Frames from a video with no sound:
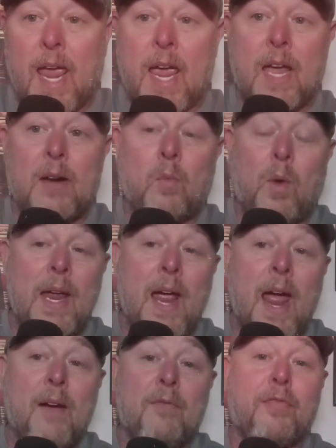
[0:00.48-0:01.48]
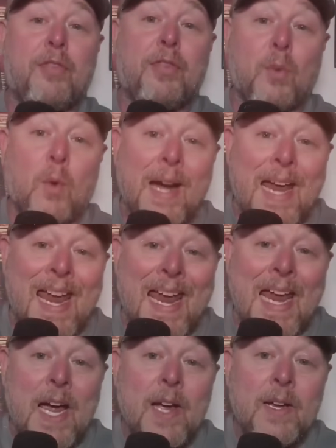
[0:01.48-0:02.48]
And we have
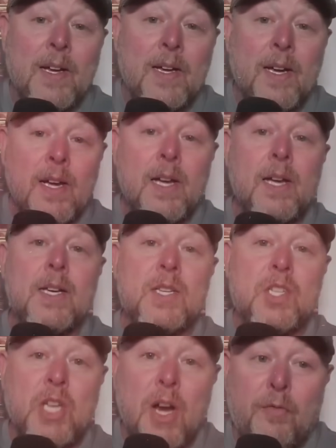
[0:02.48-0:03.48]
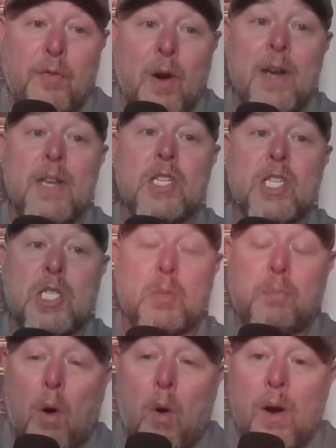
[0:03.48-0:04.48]
3 different
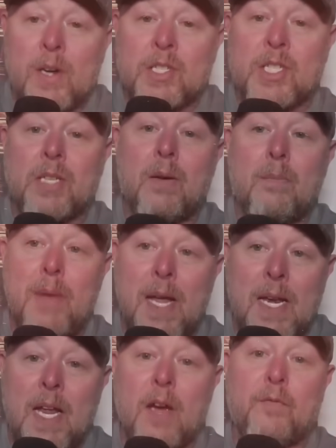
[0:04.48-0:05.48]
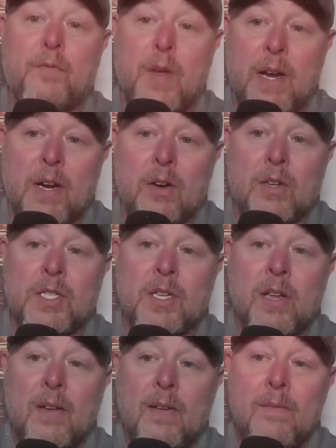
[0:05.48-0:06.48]
sports media
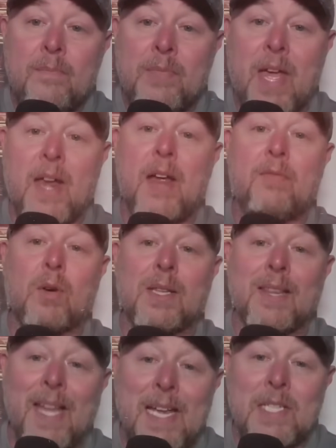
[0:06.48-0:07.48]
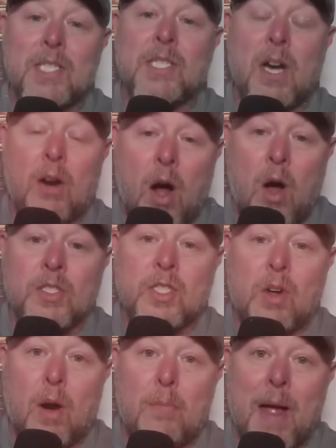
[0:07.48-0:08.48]
figures that have released their
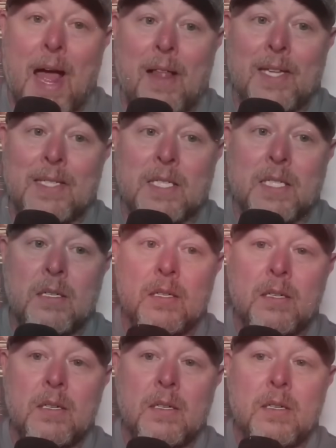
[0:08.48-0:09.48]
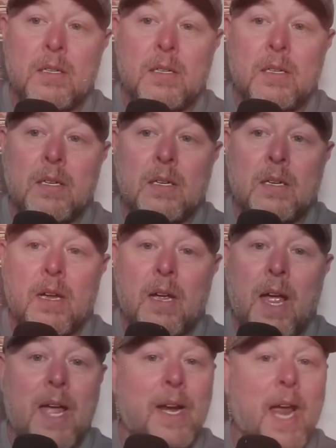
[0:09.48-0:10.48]
all-star ballots,
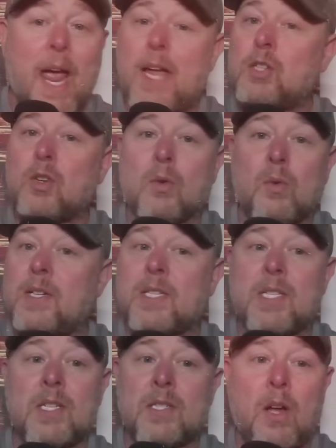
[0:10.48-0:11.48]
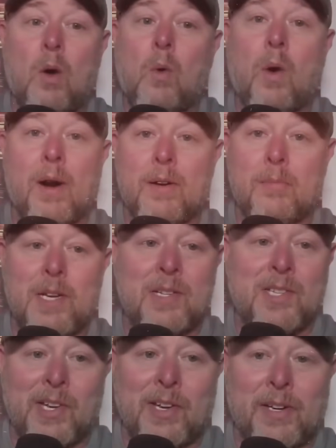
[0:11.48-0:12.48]
and Angel Reese is nowhere to
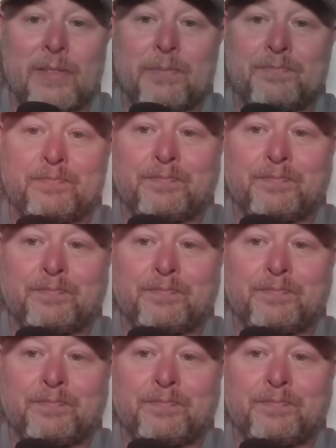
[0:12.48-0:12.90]
be seen.